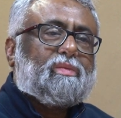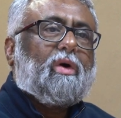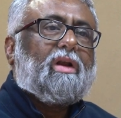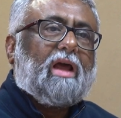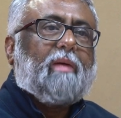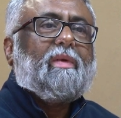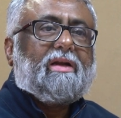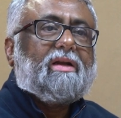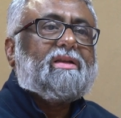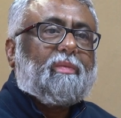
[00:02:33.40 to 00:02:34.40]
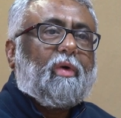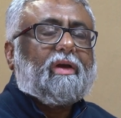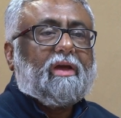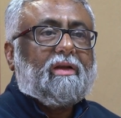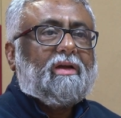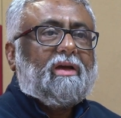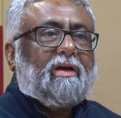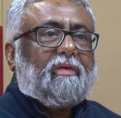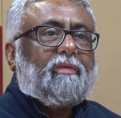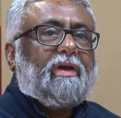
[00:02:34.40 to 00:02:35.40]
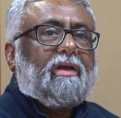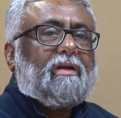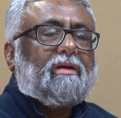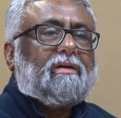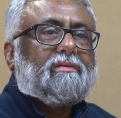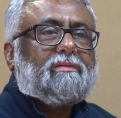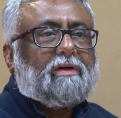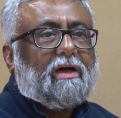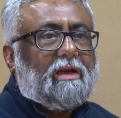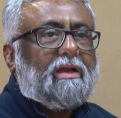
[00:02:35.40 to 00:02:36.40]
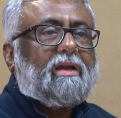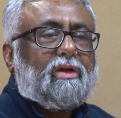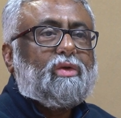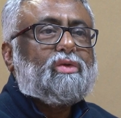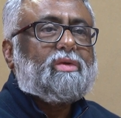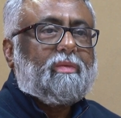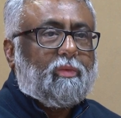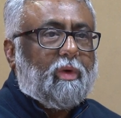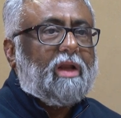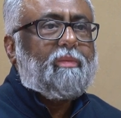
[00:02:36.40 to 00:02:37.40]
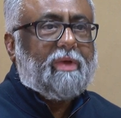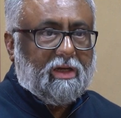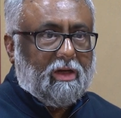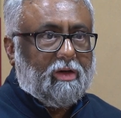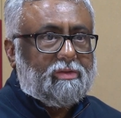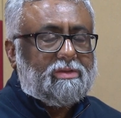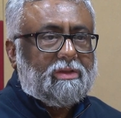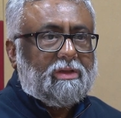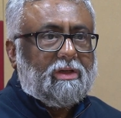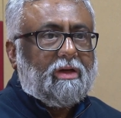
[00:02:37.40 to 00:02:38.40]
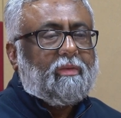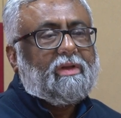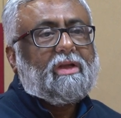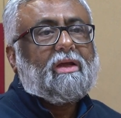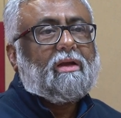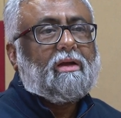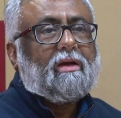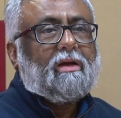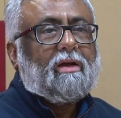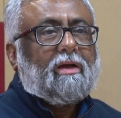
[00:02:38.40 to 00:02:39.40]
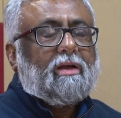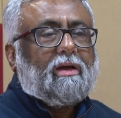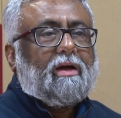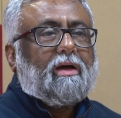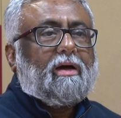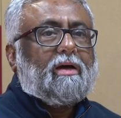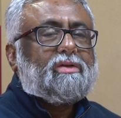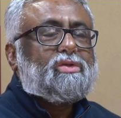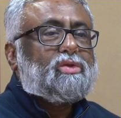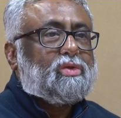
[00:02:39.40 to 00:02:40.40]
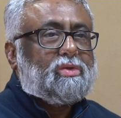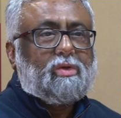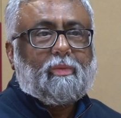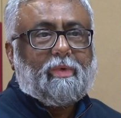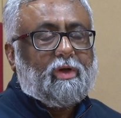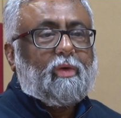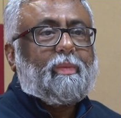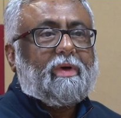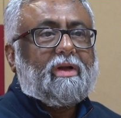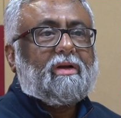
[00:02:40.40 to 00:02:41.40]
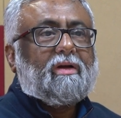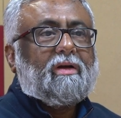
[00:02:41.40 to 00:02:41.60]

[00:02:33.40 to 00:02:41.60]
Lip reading: a small hamlet. It's a pocket where earlier it used to be one big house with a super duper